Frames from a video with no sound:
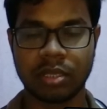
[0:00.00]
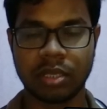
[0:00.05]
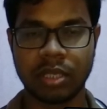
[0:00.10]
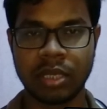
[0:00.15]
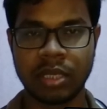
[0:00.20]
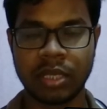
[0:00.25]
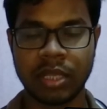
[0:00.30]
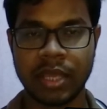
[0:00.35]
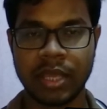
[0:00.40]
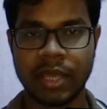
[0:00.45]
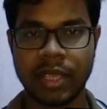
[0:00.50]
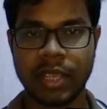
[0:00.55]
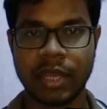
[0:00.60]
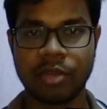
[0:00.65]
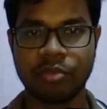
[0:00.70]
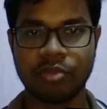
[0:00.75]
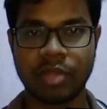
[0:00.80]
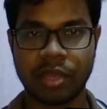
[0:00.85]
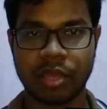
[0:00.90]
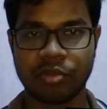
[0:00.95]
it
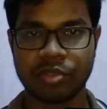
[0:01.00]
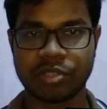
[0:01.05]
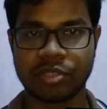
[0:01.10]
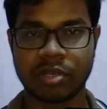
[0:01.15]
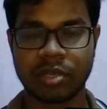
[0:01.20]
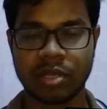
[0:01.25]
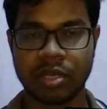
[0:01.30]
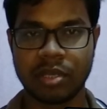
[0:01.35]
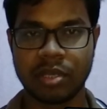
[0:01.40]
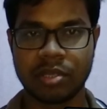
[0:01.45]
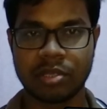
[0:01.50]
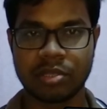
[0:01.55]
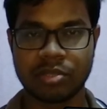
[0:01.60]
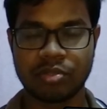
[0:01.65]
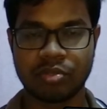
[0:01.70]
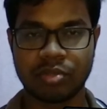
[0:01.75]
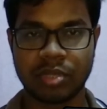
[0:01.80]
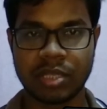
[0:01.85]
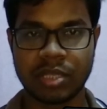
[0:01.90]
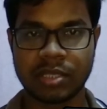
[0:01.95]
into the equation.
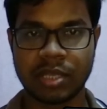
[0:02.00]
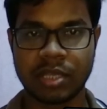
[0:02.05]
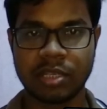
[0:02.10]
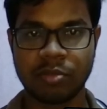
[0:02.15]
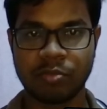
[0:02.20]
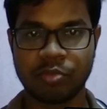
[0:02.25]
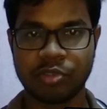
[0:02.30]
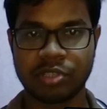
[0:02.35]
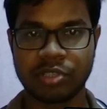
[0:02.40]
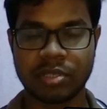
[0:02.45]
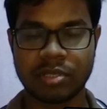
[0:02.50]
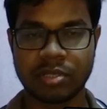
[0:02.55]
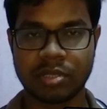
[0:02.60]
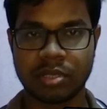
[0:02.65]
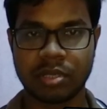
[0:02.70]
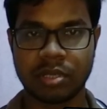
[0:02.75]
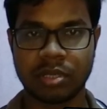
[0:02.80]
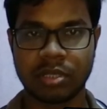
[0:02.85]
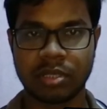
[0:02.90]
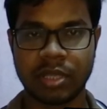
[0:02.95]
So this kind of questions
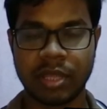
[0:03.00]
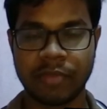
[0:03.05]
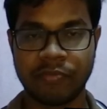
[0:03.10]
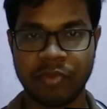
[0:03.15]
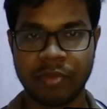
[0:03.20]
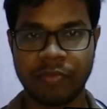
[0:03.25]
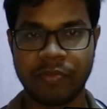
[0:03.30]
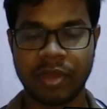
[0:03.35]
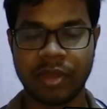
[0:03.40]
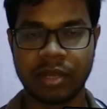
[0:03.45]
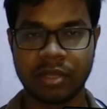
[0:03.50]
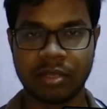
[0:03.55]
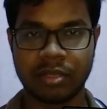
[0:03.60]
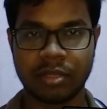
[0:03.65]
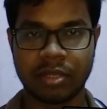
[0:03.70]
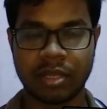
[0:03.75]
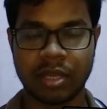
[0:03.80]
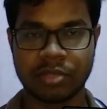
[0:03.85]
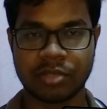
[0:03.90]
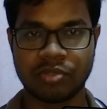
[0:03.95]
they prefer,
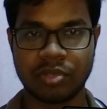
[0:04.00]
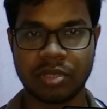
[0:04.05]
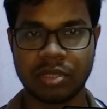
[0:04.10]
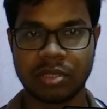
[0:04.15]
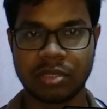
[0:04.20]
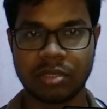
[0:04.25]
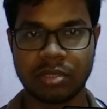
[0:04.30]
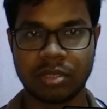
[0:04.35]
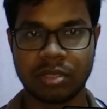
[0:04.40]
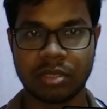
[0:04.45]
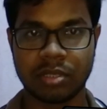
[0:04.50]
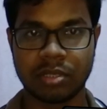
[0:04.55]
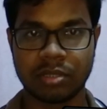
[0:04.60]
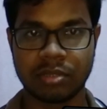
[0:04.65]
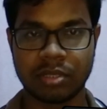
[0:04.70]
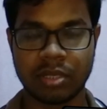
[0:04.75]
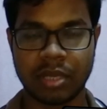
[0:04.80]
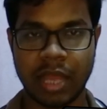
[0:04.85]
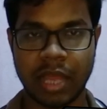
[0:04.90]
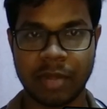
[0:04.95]
actually
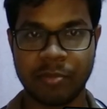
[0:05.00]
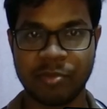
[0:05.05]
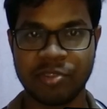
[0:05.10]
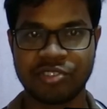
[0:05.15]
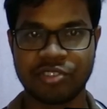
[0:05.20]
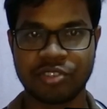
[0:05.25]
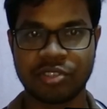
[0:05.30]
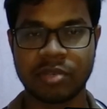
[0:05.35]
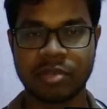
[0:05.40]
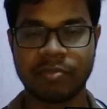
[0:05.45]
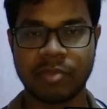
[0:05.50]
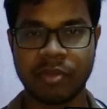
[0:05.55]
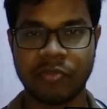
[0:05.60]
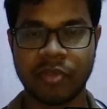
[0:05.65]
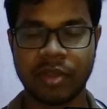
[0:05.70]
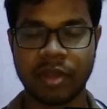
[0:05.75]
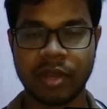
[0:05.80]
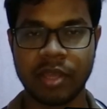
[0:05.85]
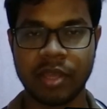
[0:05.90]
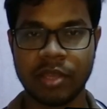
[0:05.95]
the administration
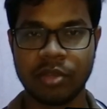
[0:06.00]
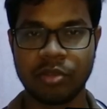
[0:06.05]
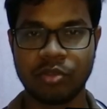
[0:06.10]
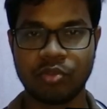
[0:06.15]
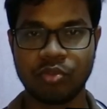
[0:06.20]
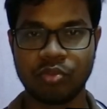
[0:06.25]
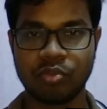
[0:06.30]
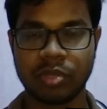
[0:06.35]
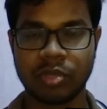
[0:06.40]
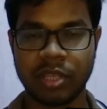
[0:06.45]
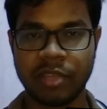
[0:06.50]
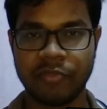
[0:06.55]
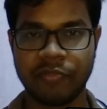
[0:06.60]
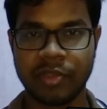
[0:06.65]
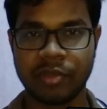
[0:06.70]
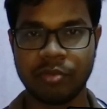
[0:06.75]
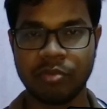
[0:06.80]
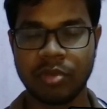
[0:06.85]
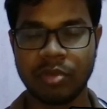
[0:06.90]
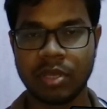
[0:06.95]
prefer to
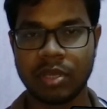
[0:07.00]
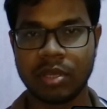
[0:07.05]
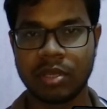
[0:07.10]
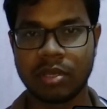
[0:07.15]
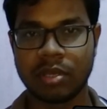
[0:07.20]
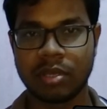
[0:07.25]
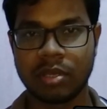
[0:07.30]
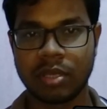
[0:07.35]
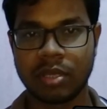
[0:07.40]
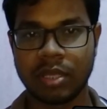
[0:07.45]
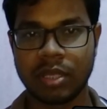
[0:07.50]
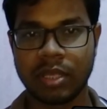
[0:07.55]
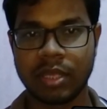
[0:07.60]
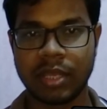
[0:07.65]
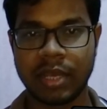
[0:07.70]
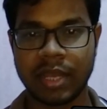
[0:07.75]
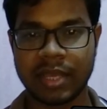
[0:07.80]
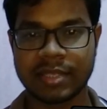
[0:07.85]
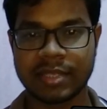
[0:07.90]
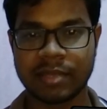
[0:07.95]
give you
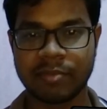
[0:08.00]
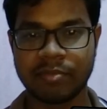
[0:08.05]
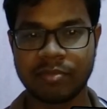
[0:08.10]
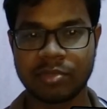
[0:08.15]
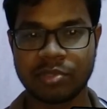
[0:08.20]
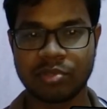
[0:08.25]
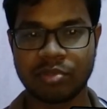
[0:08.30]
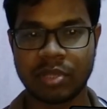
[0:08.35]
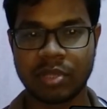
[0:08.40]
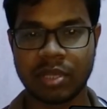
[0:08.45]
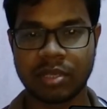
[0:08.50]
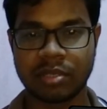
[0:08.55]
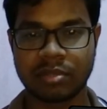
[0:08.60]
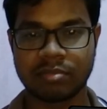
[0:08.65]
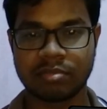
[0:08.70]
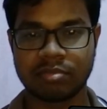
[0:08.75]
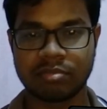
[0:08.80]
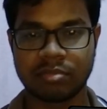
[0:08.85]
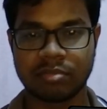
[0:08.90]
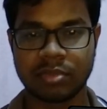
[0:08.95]
in exam, so that
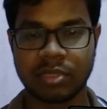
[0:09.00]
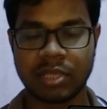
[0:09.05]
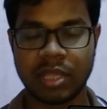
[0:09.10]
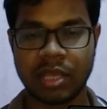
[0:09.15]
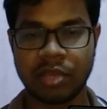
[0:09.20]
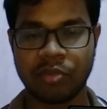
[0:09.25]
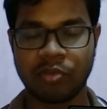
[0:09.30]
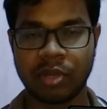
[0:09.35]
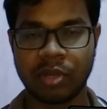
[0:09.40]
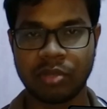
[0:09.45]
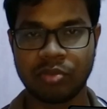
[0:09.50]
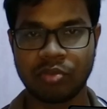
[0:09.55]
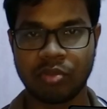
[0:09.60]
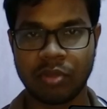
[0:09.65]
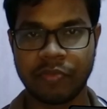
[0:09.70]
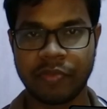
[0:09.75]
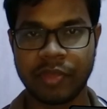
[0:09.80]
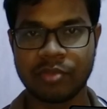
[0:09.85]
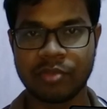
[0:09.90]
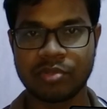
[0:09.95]
they want to
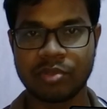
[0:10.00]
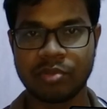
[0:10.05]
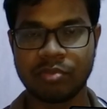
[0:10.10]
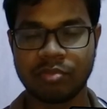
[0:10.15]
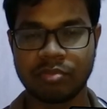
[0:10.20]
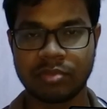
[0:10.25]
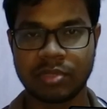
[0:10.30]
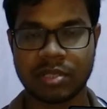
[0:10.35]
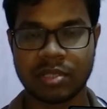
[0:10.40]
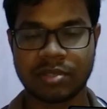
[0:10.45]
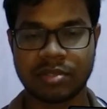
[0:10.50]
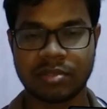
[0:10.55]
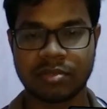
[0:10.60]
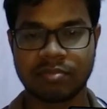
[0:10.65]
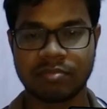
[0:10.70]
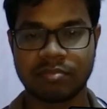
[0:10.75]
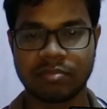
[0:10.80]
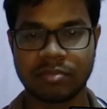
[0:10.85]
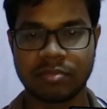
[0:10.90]
confuse you, just